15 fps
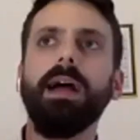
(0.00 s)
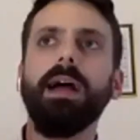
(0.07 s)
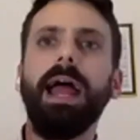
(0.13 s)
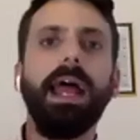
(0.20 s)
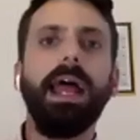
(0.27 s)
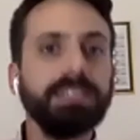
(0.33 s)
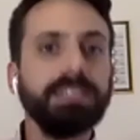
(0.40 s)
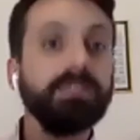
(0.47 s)

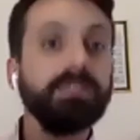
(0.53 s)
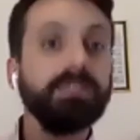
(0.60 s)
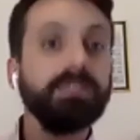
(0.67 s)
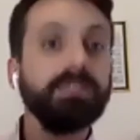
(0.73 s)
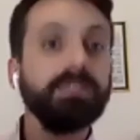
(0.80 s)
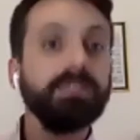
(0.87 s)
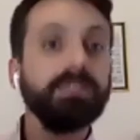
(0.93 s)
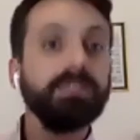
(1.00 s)
as a
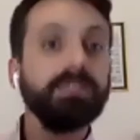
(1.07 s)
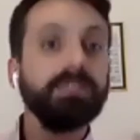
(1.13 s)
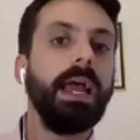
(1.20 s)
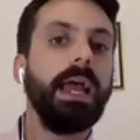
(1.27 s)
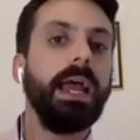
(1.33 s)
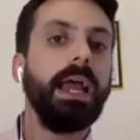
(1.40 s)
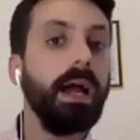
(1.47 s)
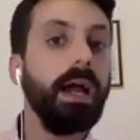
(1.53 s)
feature,
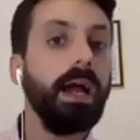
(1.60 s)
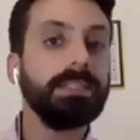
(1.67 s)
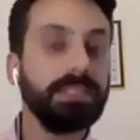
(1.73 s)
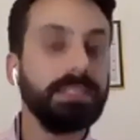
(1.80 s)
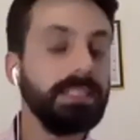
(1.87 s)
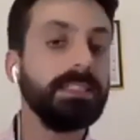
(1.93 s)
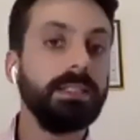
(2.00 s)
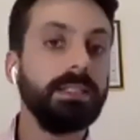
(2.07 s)
AI
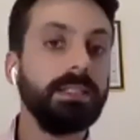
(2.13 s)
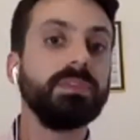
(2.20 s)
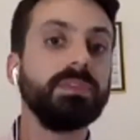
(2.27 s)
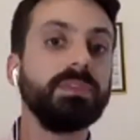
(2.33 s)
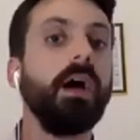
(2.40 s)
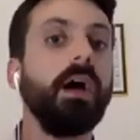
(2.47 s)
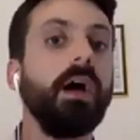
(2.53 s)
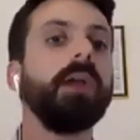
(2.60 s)
systems
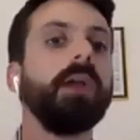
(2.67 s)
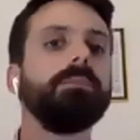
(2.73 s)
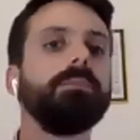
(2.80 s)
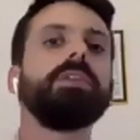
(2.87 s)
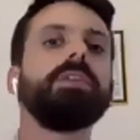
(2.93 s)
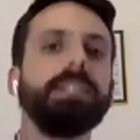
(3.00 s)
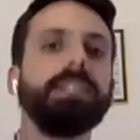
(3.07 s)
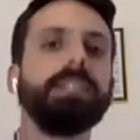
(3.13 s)
are
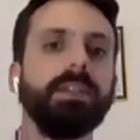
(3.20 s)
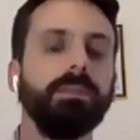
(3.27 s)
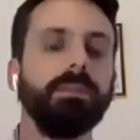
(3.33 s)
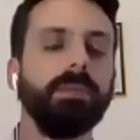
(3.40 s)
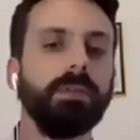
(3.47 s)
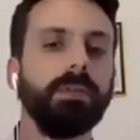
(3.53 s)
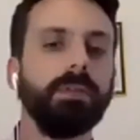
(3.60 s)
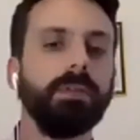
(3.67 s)

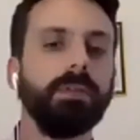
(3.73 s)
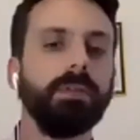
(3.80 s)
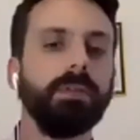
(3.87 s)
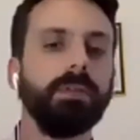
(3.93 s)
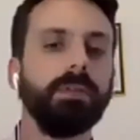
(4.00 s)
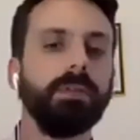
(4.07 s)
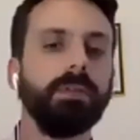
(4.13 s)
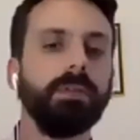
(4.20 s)
unpredictable.
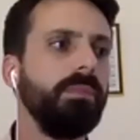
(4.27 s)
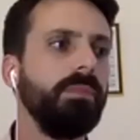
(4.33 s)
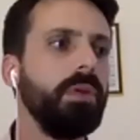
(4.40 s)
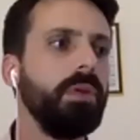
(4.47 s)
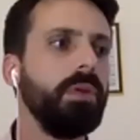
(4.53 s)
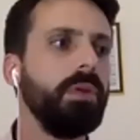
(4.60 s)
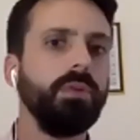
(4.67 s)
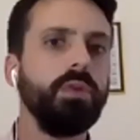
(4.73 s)
Uh, you
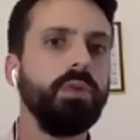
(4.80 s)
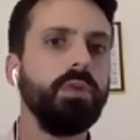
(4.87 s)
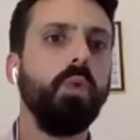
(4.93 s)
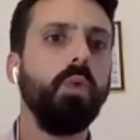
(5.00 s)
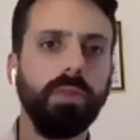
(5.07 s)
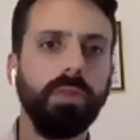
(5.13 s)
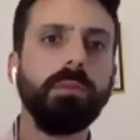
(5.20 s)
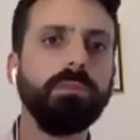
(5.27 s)
know, you
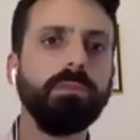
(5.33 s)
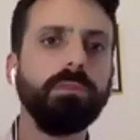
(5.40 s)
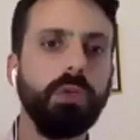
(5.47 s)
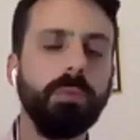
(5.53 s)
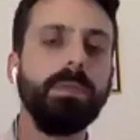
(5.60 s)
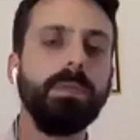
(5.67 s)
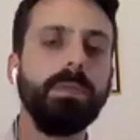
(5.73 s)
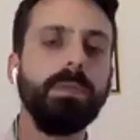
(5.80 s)
want them to
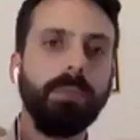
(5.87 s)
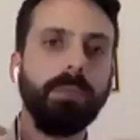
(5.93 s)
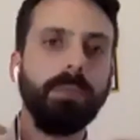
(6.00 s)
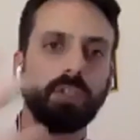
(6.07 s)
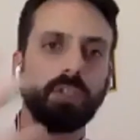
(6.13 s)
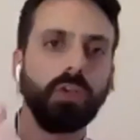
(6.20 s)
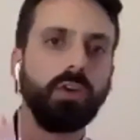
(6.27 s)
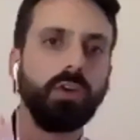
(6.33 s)
be able
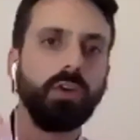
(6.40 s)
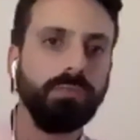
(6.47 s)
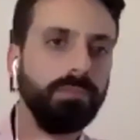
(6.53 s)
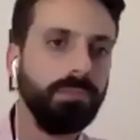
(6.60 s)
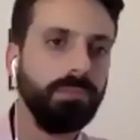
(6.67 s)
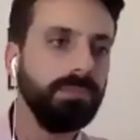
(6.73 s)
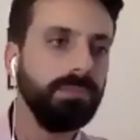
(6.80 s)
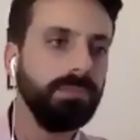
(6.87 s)
to
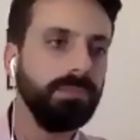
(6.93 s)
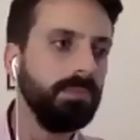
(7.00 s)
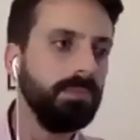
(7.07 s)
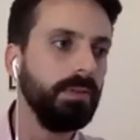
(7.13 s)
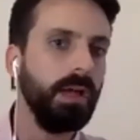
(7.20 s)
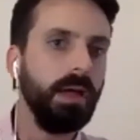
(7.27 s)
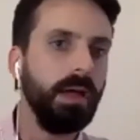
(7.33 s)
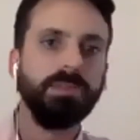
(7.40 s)

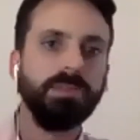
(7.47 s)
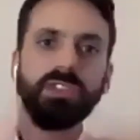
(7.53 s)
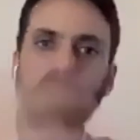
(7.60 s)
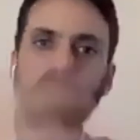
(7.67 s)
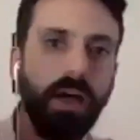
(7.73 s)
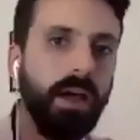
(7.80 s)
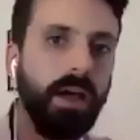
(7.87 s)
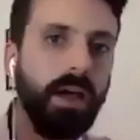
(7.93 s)

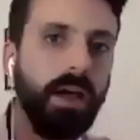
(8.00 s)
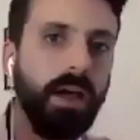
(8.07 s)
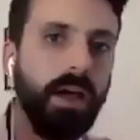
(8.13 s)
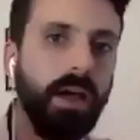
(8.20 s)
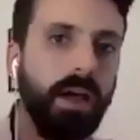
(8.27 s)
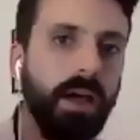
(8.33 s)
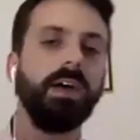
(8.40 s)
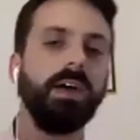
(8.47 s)
observe
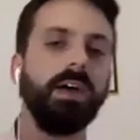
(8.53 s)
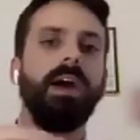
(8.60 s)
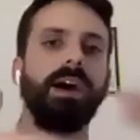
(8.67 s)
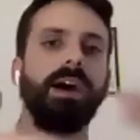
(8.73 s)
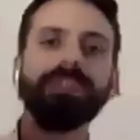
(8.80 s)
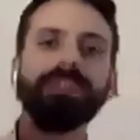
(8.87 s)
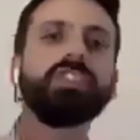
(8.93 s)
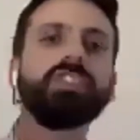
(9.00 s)
an
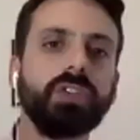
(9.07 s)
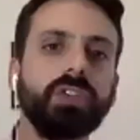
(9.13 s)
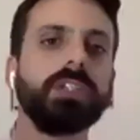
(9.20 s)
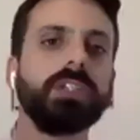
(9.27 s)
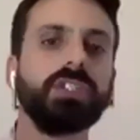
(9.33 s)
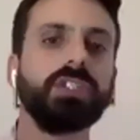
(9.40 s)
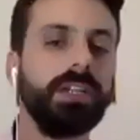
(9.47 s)
unstructured